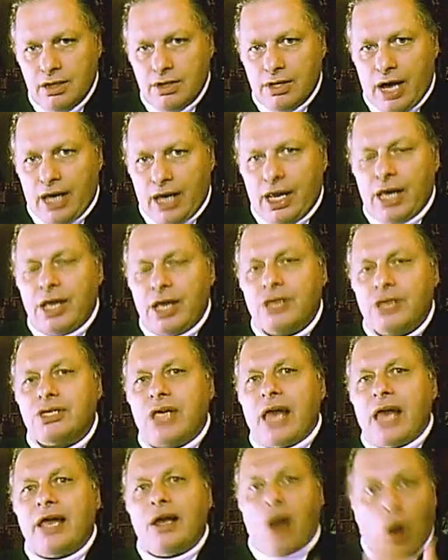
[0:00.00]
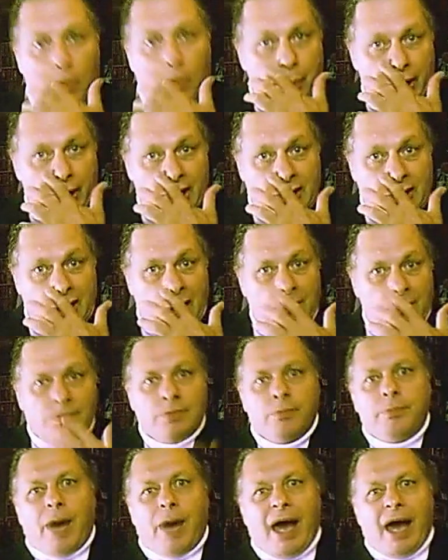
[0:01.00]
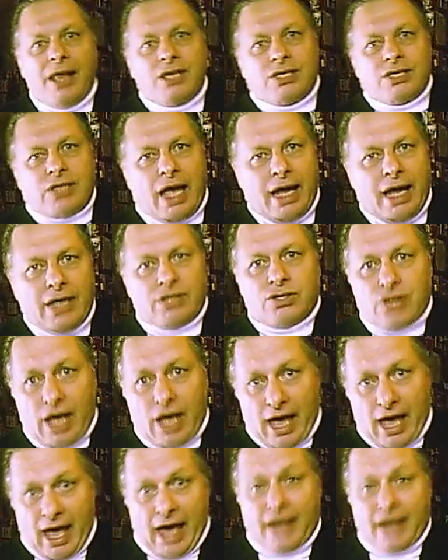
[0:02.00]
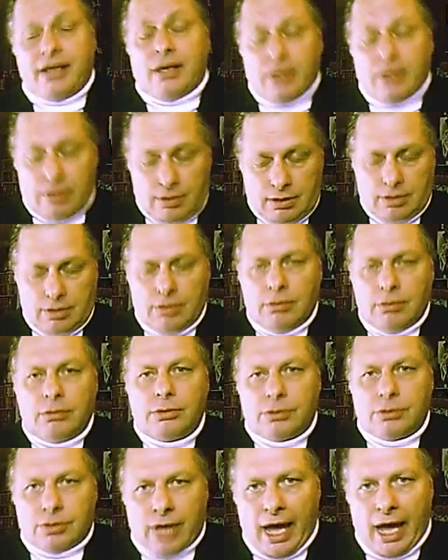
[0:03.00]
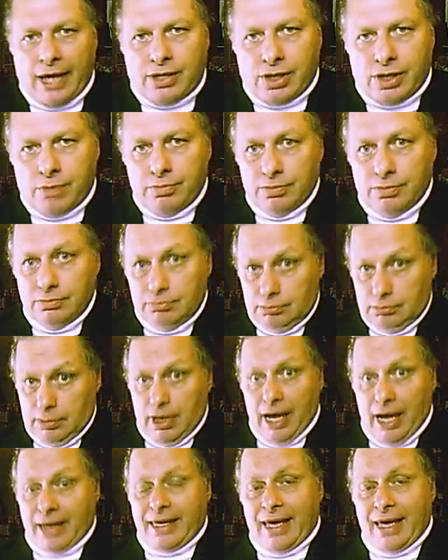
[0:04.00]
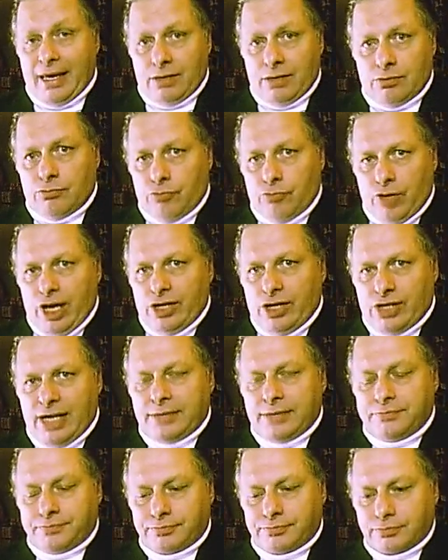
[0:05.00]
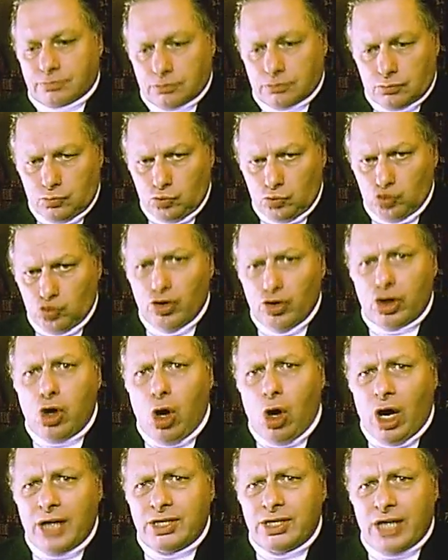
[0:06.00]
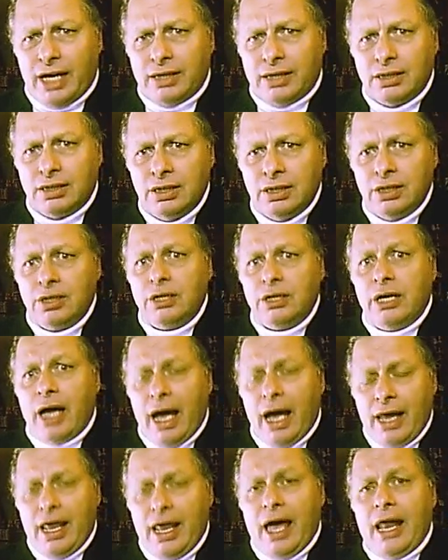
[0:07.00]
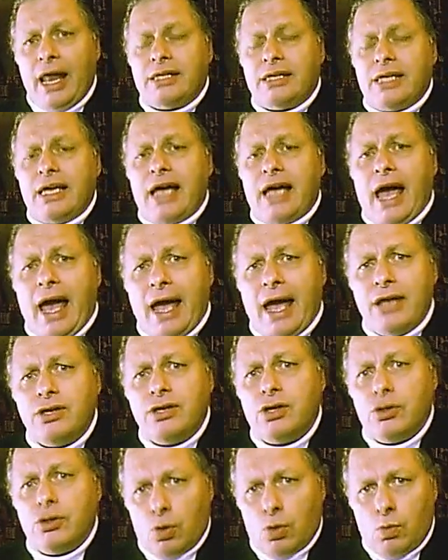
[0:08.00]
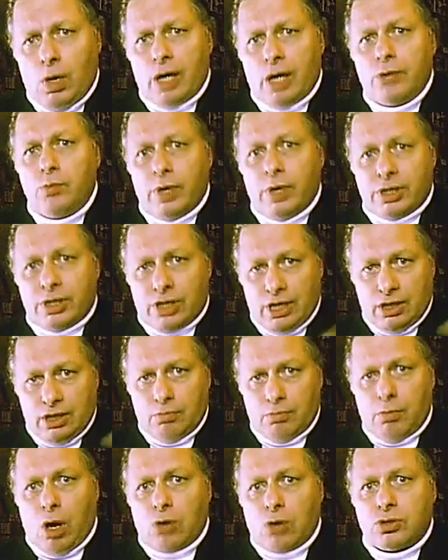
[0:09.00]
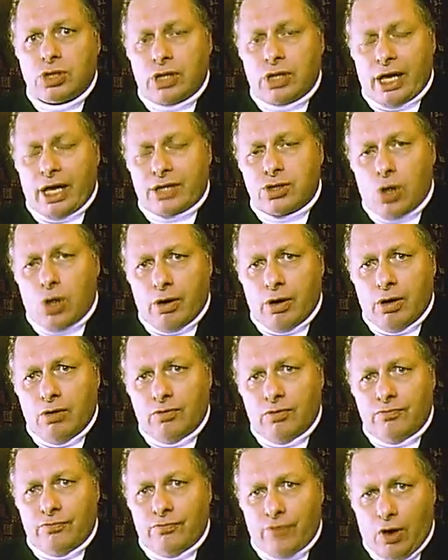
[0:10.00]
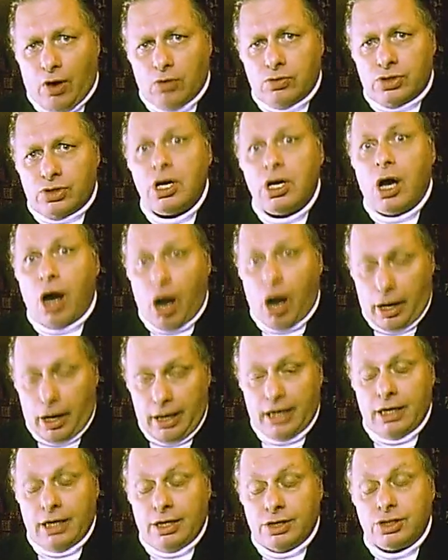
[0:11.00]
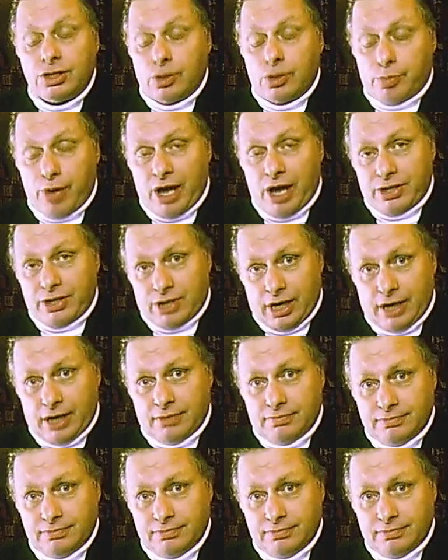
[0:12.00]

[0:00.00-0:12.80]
And then the Senate opens them by the states and takes it, and reads it, records it, and then at the end, the one with the most electoral votes is the president.